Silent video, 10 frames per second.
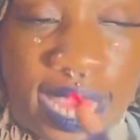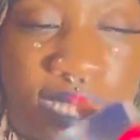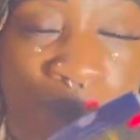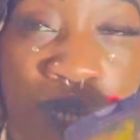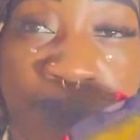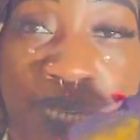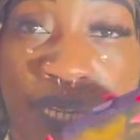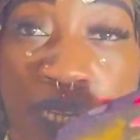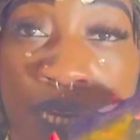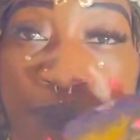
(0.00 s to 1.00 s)
At the bottom
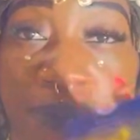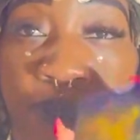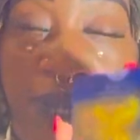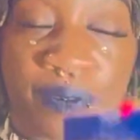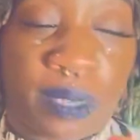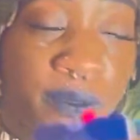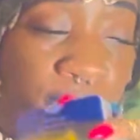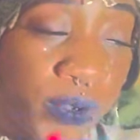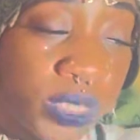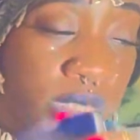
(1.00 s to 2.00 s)
deck, um, we have the number
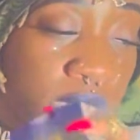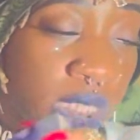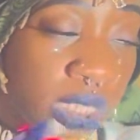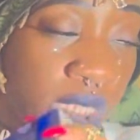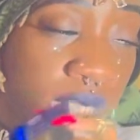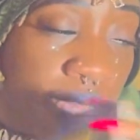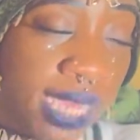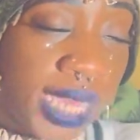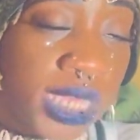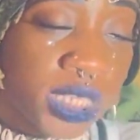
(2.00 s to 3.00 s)
13
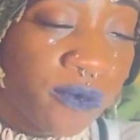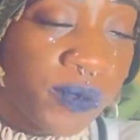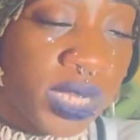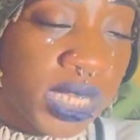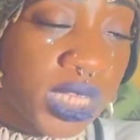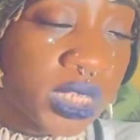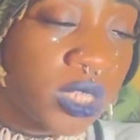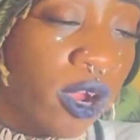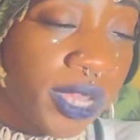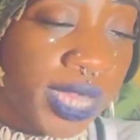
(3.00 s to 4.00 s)
and release,
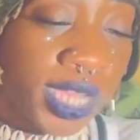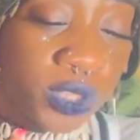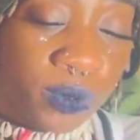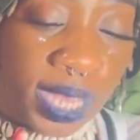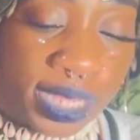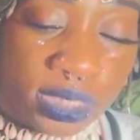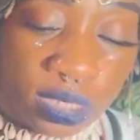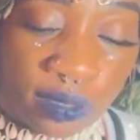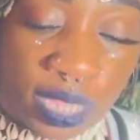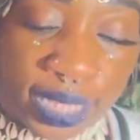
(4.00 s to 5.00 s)
Archangel
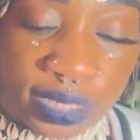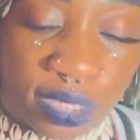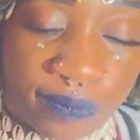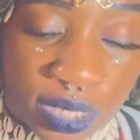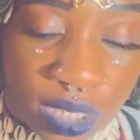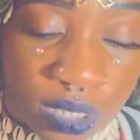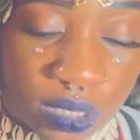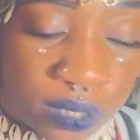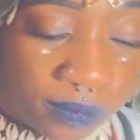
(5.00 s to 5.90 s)
Azer Azariel.